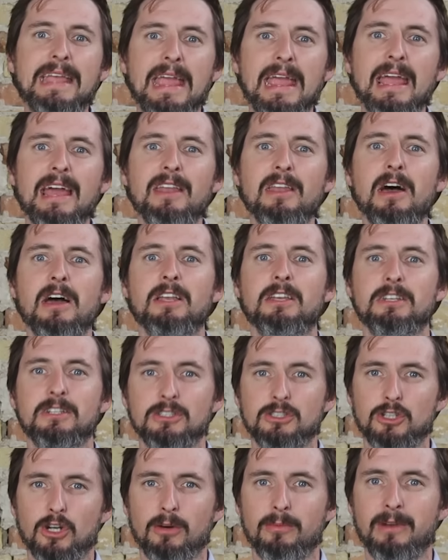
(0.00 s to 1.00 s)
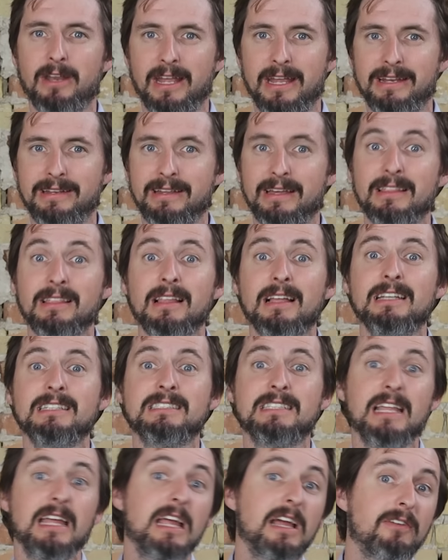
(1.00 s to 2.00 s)
cannot germinate
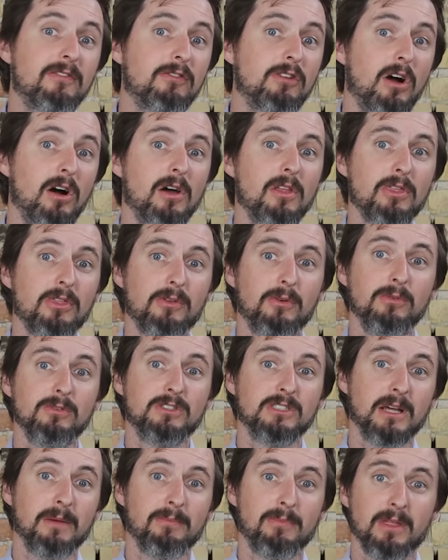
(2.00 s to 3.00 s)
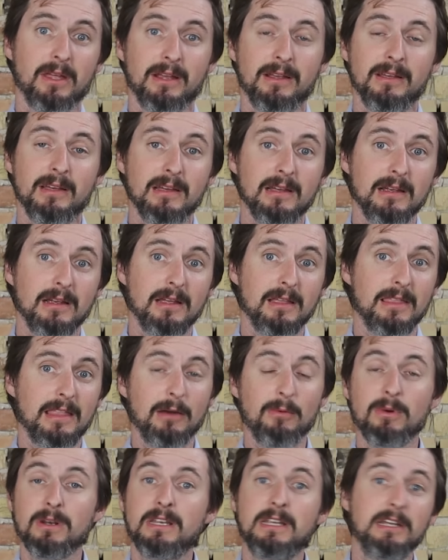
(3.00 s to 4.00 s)
unless they have gone through something
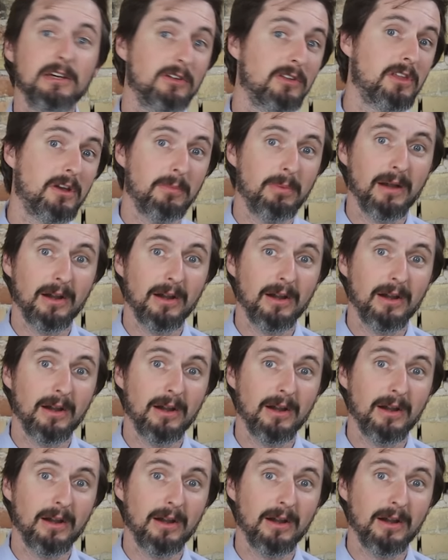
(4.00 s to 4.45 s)
that would kill their